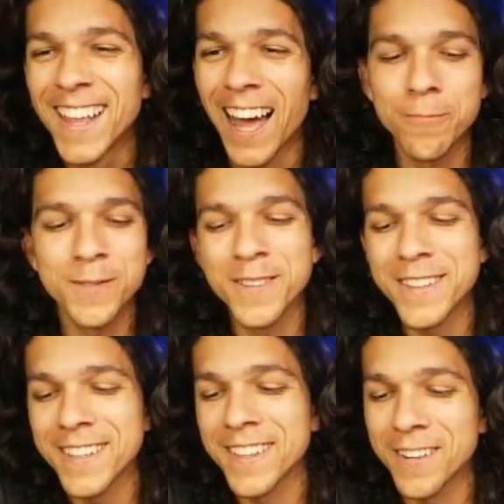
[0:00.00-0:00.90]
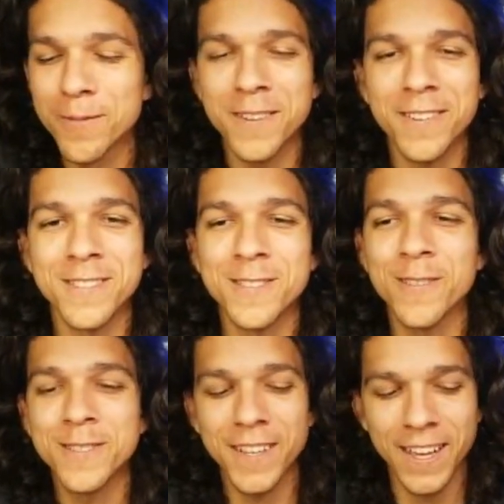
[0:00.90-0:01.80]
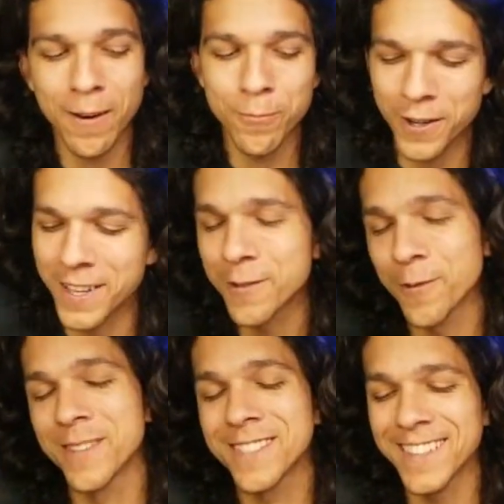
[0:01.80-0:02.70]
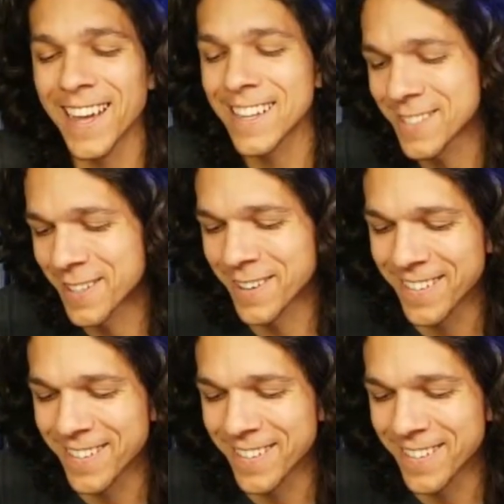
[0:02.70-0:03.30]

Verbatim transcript: I'm doing a little bit of consulting, and I'm working towards that. So